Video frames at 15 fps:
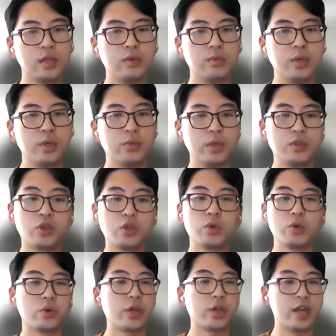Uh, we, we
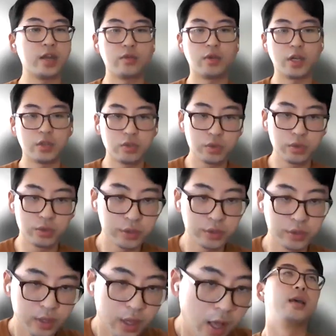chose organic rice
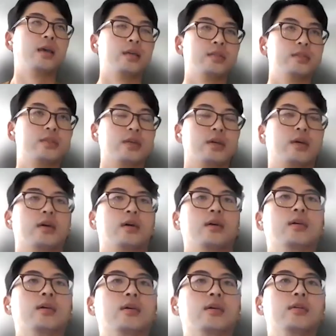noodles and
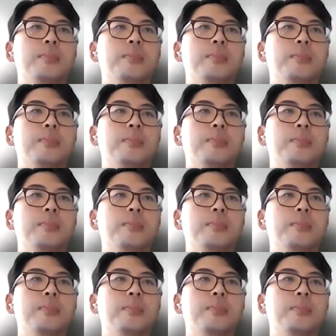uh,